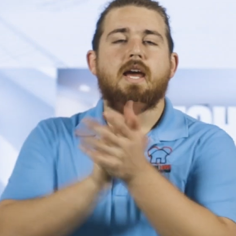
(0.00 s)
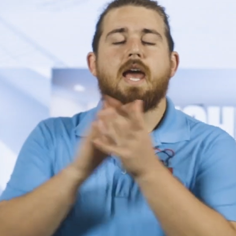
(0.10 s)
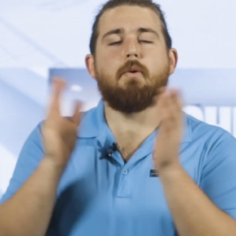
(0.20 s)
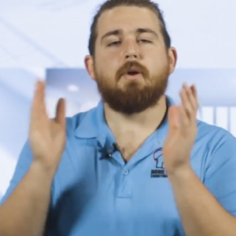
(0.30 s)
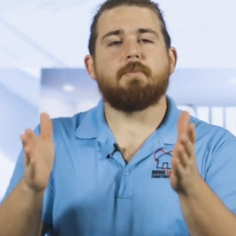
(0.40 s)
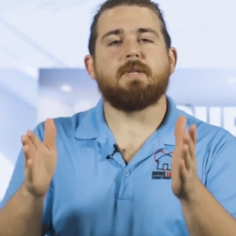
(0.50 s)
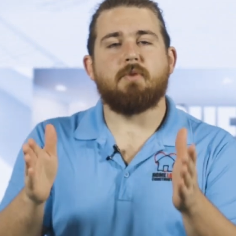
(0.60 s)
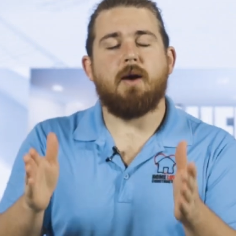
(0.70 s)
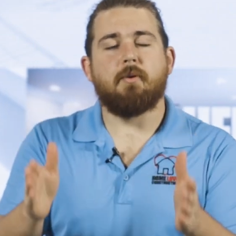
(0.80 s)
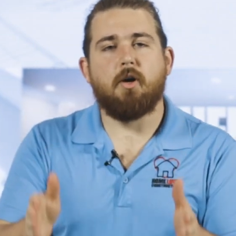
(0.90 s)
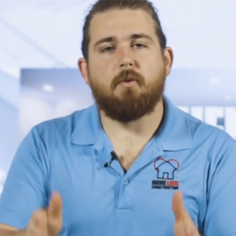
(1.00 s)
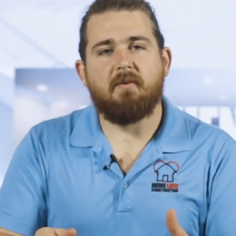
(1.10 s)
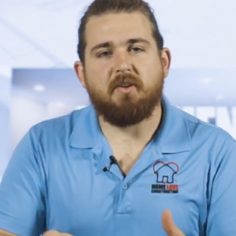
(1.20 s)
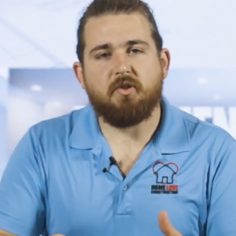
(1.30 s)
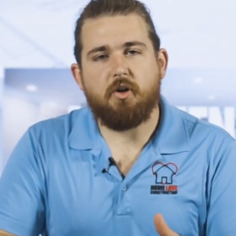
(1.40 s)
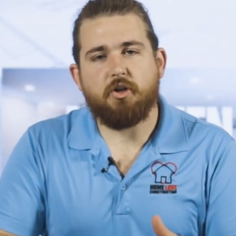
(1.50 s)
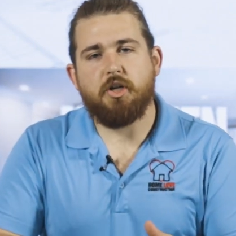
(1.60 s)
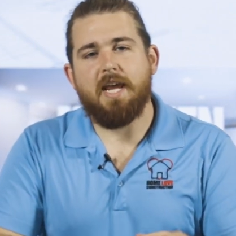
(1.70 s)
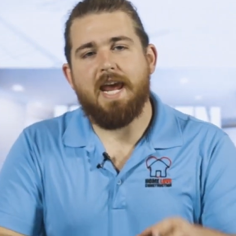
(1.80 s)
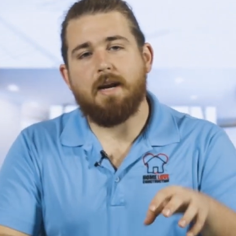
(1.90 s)
Hey, what up? It's Brad with Home Love
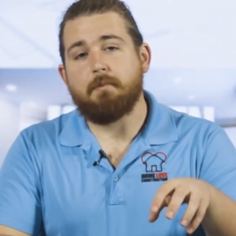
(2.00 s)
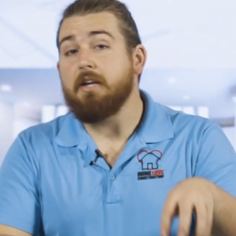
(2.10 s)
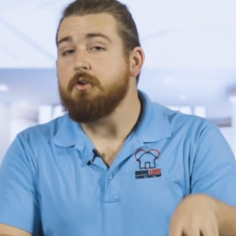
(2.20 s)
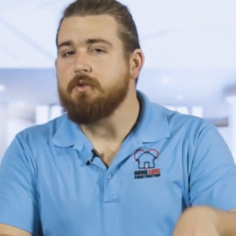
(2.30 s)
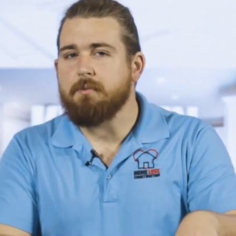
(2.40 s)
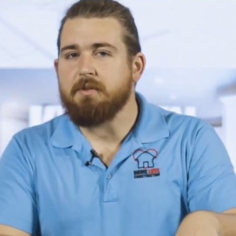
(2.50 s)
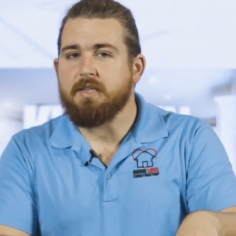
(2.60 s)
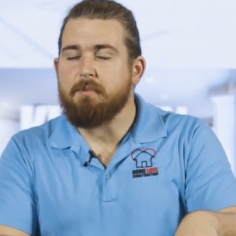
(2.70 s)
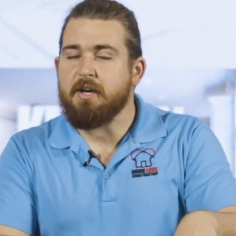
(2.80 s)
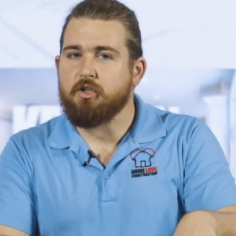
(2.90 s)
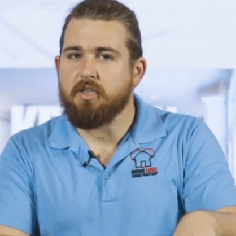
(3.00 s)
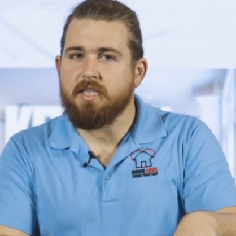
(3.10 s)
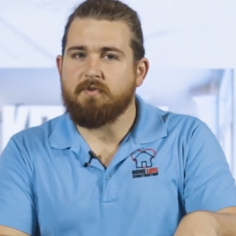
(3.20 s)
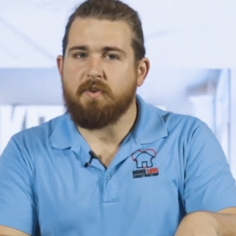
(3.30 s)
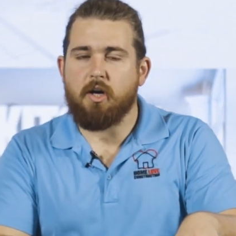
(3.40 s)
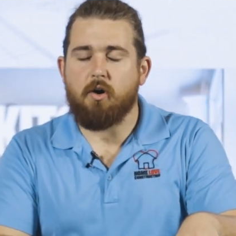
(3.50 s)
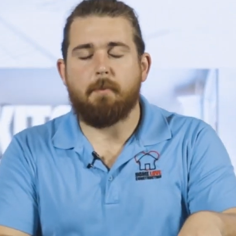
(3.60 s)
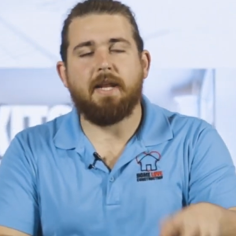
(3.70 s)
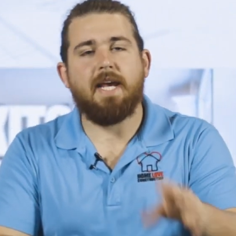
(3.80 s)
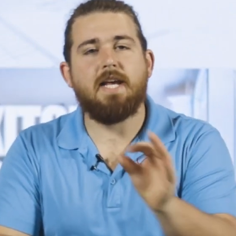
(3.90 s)
Construction, and I'm going to do something special in this video.
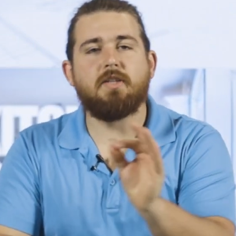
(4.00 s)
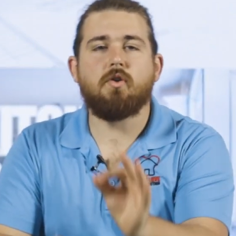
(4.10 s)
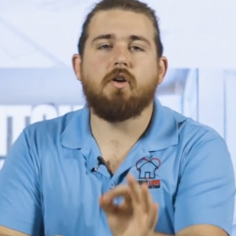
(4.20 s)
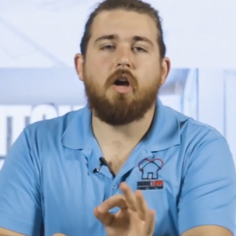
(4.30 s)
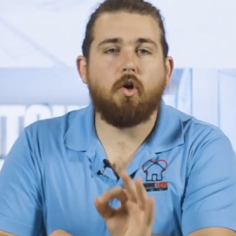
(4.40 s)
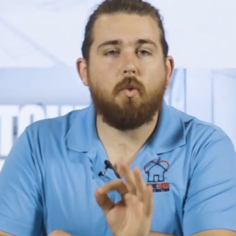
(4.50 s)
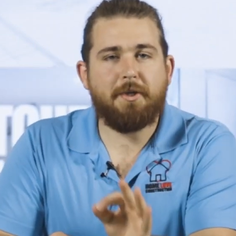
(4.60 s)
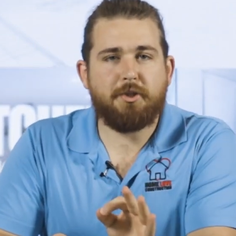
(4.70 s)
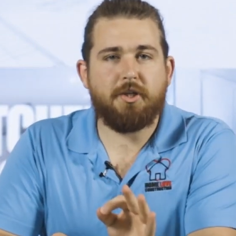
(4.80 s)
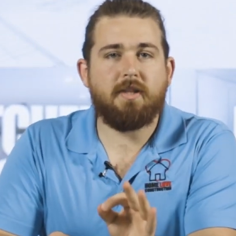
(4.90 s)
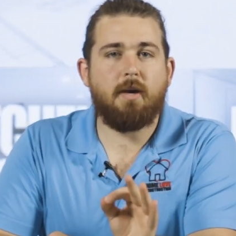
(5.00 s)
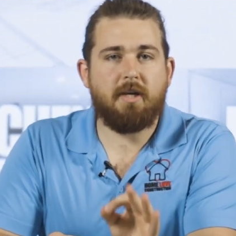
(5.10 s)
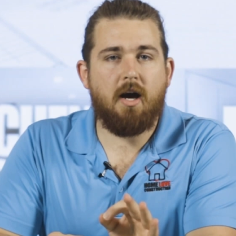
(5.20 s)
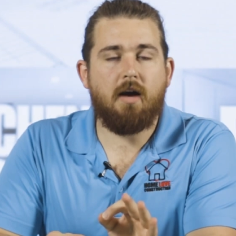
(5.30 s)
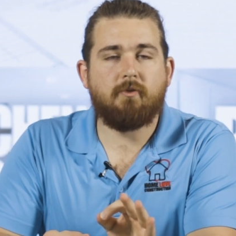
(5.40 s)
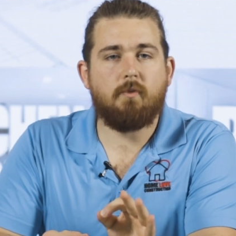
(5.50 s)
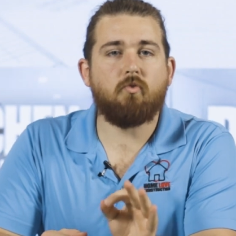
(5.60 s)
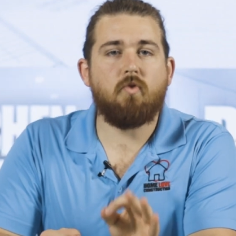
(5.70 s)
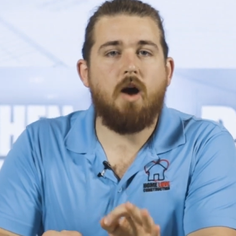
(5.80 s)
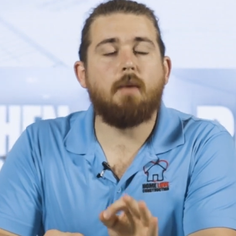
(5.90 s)
I'm going to answer a question that we got from
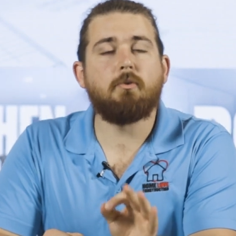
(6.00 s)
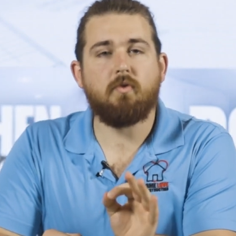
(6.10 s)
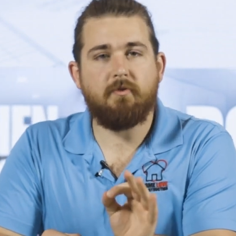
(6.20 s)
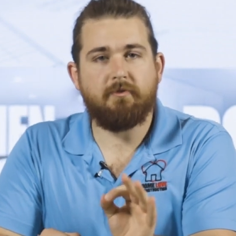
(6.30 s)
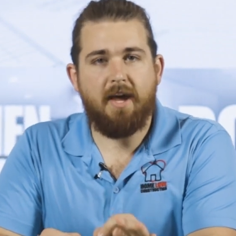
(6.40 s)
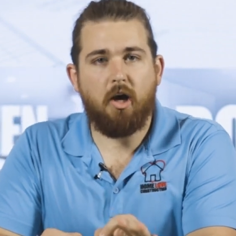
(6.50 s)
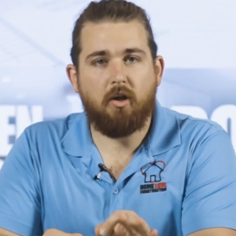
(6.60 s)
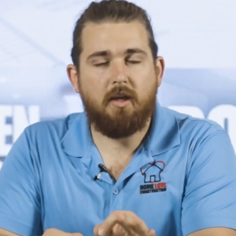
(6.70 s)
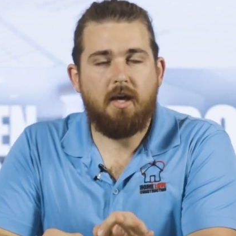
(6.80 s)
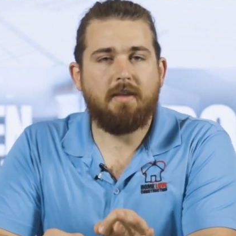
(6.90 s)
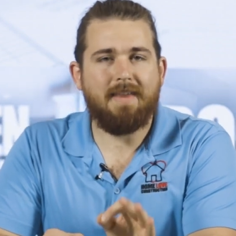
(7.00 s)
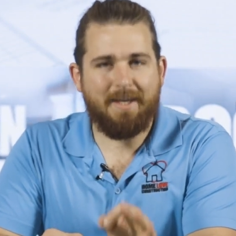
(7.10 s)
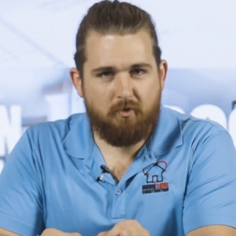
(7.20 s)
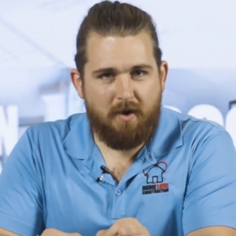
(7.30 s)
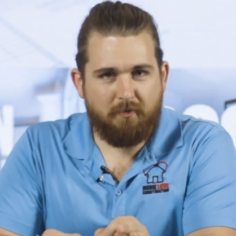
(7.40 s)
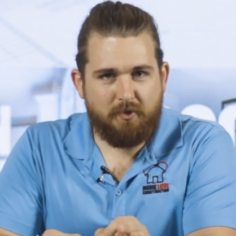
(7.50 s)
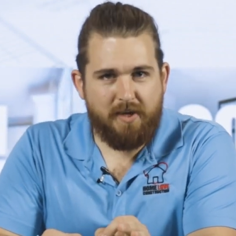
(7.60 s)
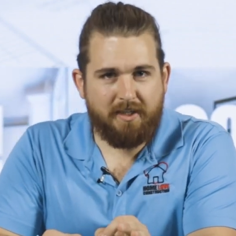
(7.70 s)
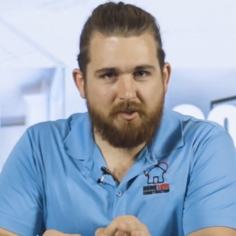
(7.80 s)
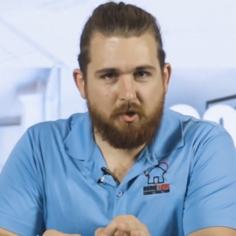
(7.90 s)
Rob Gravel. Thank you, Rob, for
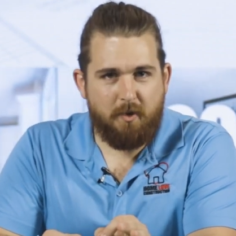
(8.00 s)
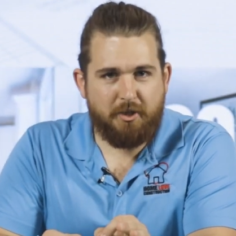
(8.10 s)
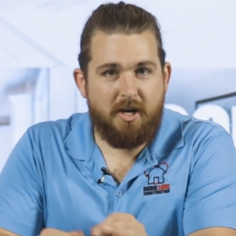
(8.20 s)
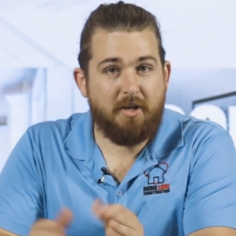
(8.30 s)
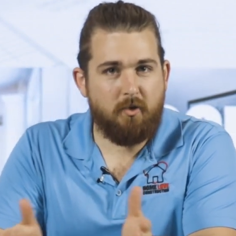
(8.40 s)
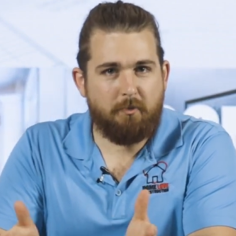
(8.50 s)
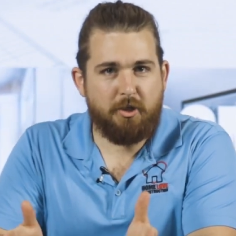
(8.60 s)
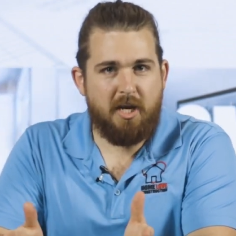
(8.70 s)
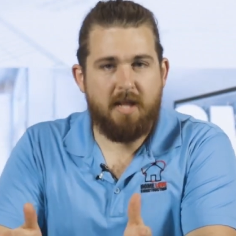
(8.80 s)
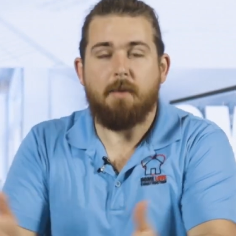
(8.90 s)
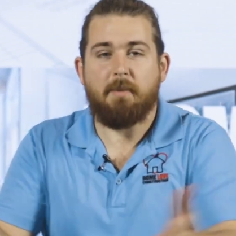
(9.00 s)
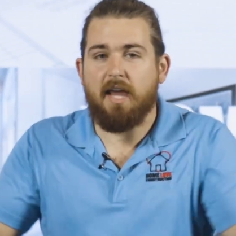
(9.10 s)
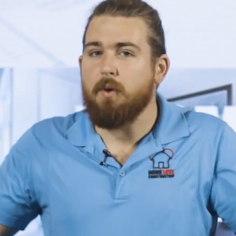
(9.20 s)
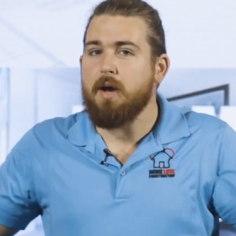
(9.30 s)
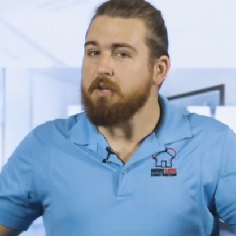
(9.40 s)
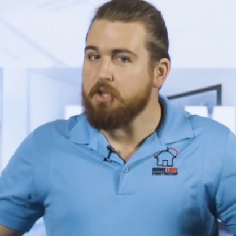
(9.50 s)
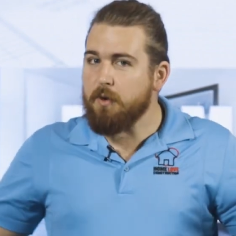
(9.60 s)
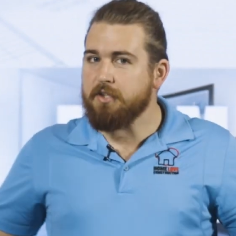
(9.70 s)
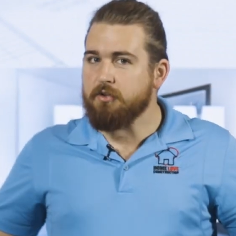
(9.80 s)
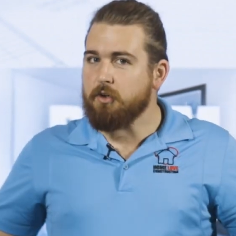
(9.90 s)
sending us a question. I do appreciate it. And by the way, we do
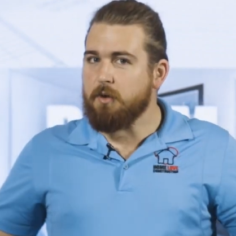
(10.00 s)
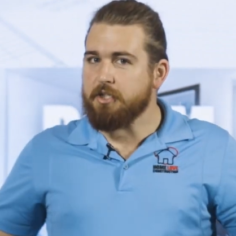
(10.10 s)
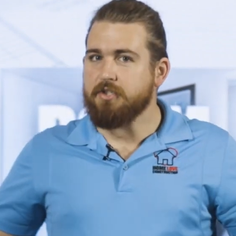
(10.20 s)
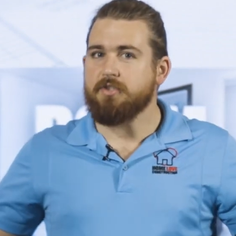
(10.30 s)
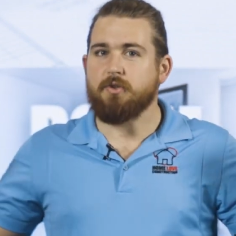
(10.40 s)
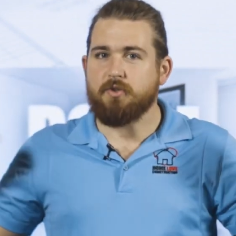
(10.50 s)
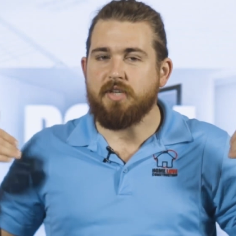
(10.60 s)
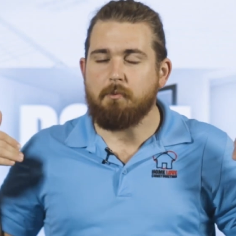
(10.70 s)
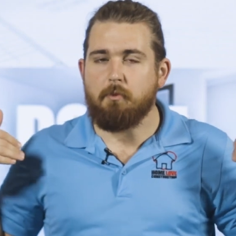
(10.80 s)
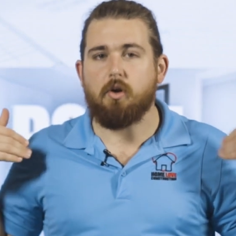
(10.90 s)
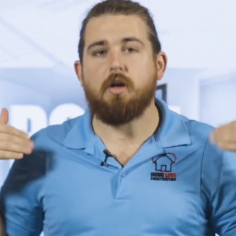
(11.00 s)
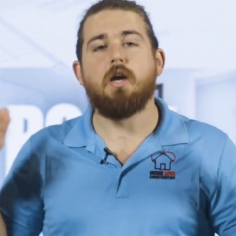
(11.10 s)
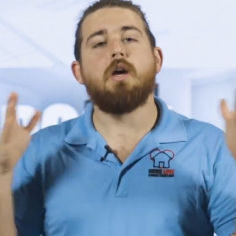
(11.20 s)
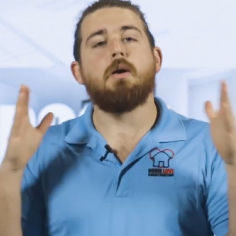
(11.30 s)
answer the questions, so send more.